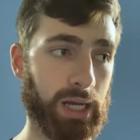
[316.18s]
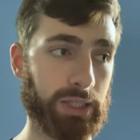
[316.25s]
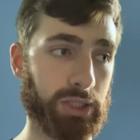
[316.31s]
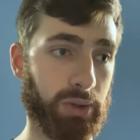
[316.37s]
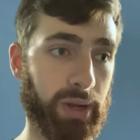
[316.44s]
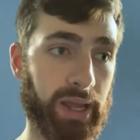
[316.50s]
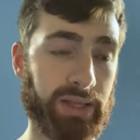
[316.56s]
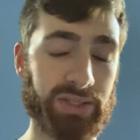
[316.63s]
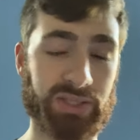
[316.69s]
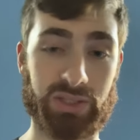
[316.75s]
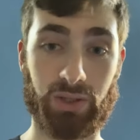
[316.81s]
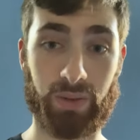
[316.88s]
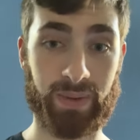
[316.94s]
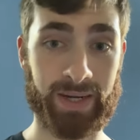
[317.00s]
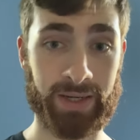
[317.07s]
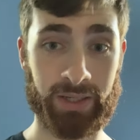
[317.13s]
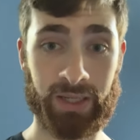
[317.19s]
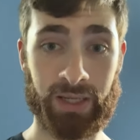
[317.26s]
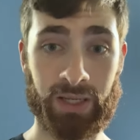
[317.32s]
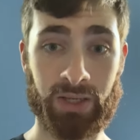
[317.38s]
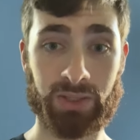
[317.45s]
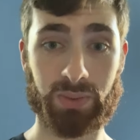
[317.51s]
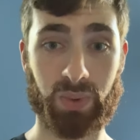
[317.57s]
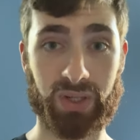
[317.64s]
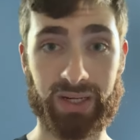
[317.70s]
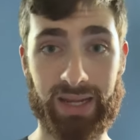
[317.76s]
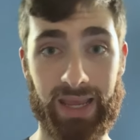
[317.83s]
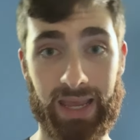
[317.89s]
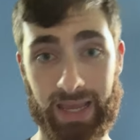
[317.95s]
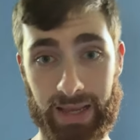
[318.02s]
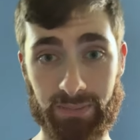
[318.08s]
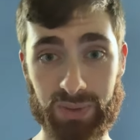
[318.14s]
Joe Hayden's still around. So we're going to
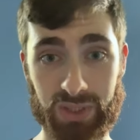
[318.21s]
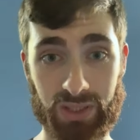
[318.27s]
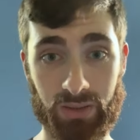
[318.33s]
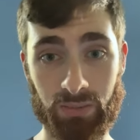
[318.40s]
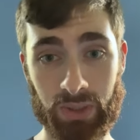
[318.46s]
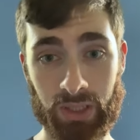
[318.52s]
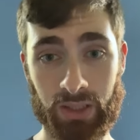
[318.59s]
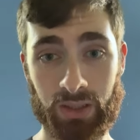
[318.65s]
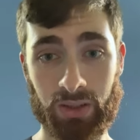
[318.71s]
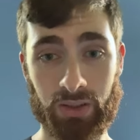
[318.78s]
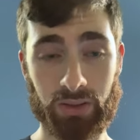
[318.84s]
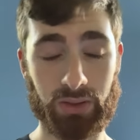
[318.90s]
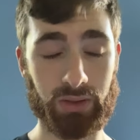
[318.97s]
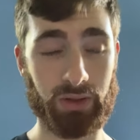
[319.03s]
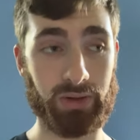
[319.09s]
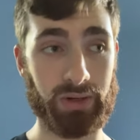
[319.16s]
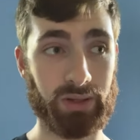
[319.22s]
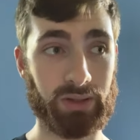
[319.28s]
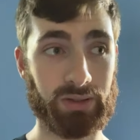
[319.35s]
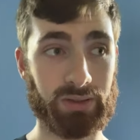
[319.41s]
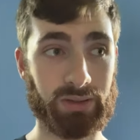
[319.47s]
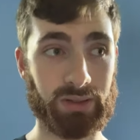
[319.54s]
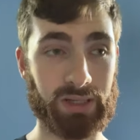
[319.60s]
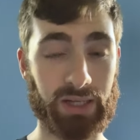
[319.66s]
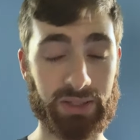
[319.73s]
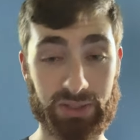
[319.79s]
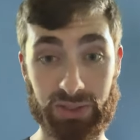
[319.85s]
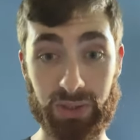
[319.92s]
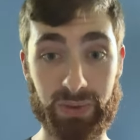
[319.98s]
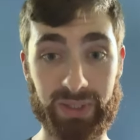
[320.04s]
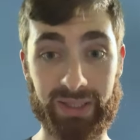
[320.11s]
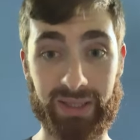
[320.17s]
have some good
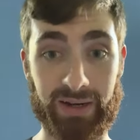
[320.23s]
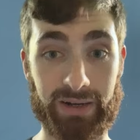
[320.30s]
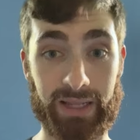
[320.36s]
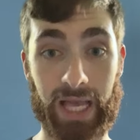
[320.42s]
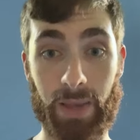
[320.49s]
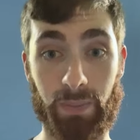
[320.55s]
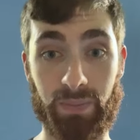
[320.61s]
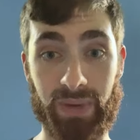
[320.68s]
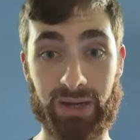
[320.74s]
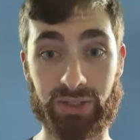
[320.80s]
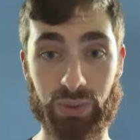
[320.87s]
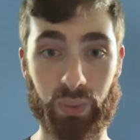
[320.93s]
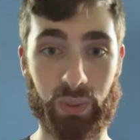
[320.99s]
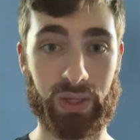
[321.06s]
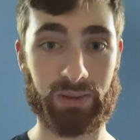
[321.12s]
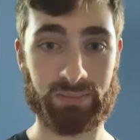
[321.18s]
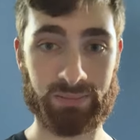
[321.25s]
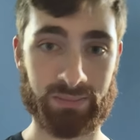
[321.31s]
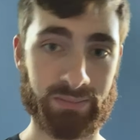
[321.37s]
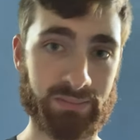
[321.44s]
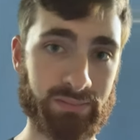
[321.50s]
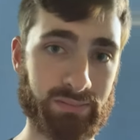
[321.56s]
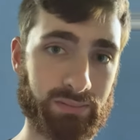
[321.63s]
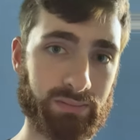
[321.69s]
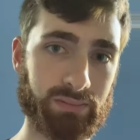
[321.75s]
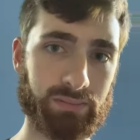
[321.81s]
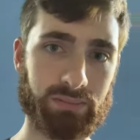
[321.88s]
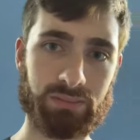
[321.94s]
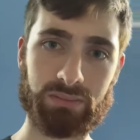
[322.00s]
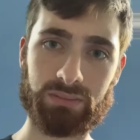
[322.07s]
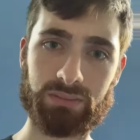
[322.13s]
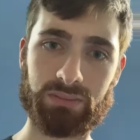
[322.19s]
continuity there to help him out as well.
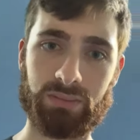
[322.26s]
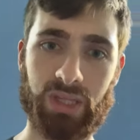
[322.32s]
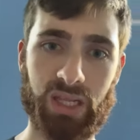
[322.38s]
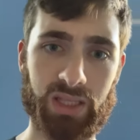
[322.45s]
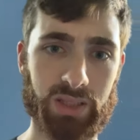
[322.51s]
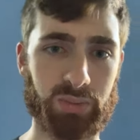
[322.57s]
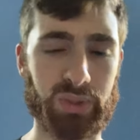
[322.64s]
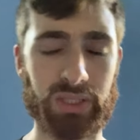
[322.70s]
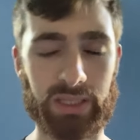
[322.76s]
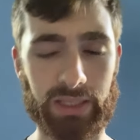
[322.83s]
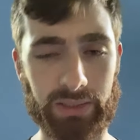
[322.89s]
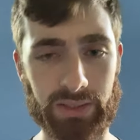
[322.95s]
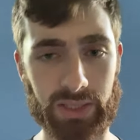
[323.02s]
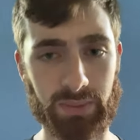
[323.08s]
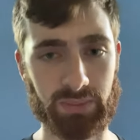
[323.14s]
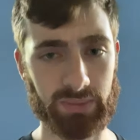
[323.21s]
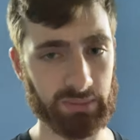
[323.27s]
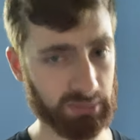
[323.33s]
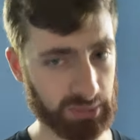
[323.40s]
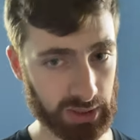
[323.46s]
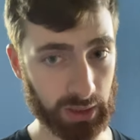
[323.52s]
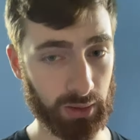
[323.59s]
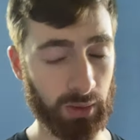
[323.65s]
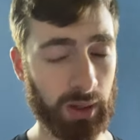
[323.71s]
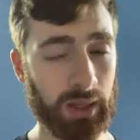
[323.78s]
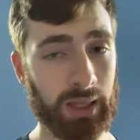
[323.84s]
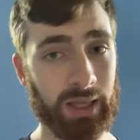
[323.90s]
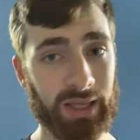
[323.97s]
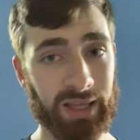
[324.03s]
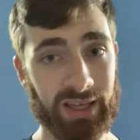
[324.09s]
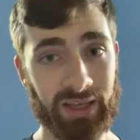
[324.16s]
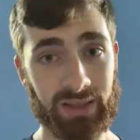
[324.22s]
And some good leadership. So,
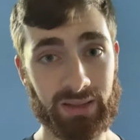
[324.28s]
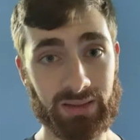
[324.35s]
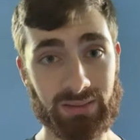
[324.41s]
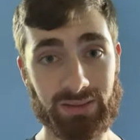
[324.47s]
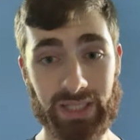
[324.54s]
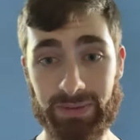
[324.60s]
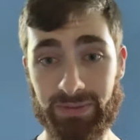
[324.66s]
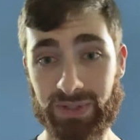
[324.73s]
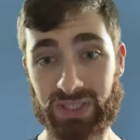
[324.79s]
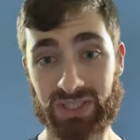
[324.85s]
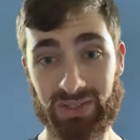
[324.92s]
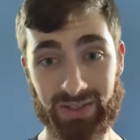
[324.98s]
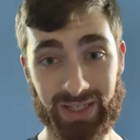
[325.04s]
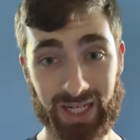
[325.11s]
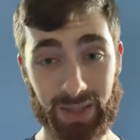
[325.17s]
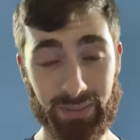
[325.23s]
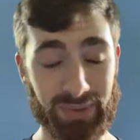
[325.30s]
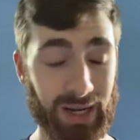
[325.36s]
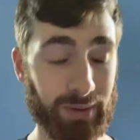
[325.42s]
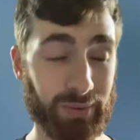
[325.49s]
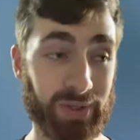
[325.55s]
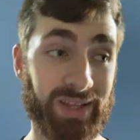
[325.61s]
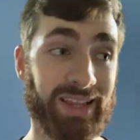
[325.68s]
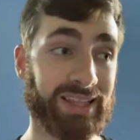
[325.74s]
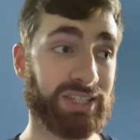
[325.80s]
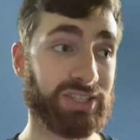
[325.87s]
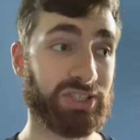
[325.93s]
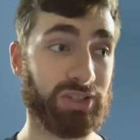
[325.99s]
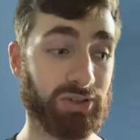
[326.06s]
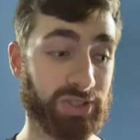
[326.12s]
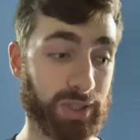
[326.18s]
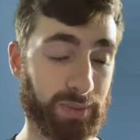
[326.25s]
defense is looking up. I really like this
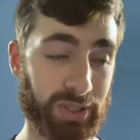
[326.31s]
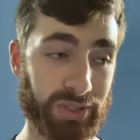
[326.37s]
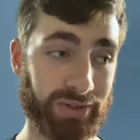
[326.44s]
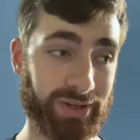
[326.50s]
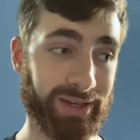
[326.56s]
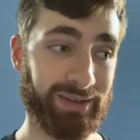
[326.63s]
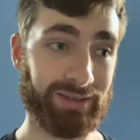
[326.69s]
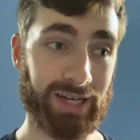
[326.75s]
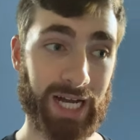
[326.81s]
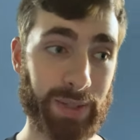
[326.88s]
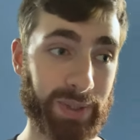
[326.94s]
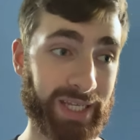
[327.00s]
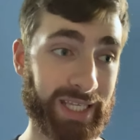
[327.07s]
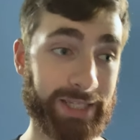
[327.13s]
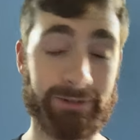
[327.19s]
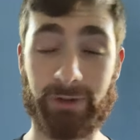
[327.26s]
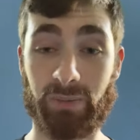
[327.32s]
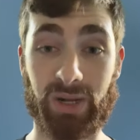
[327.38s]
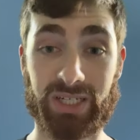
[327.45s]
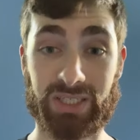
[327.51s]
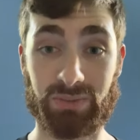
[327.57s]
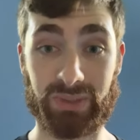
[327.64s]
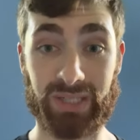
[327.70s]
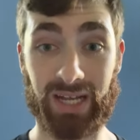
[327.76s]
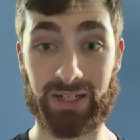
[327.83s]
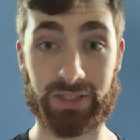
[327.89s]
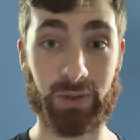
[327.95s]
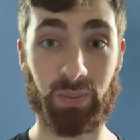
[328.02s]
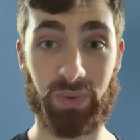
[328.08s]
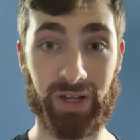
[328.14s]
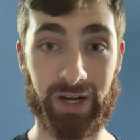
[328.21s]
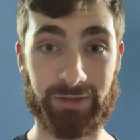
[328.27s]
Joe Schobert trade. We didn't give up much, and we got a
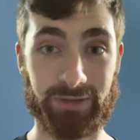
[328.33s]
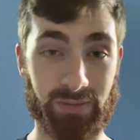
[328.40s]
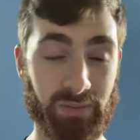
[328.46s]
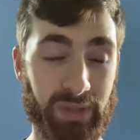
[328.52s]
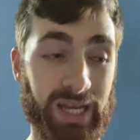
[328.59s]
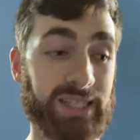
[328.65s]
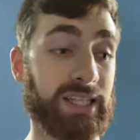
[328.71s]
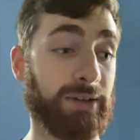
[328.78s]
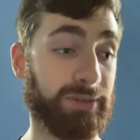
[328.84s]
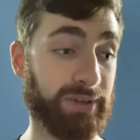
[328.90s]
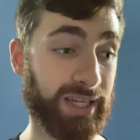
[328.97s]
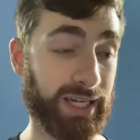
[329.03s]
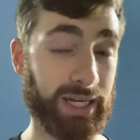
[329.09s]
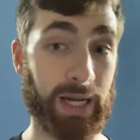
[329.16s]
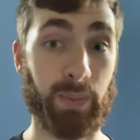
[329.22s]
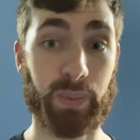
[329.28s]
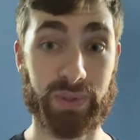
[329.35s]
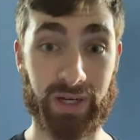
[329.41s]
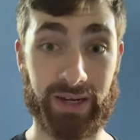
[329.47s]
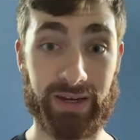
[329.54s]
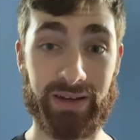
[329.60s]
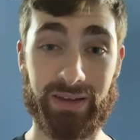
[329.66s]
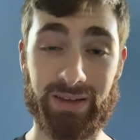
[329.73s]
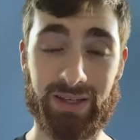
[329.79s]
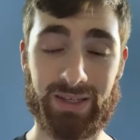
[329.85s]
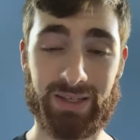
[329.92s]
good player from him. Definitely got an upgrade.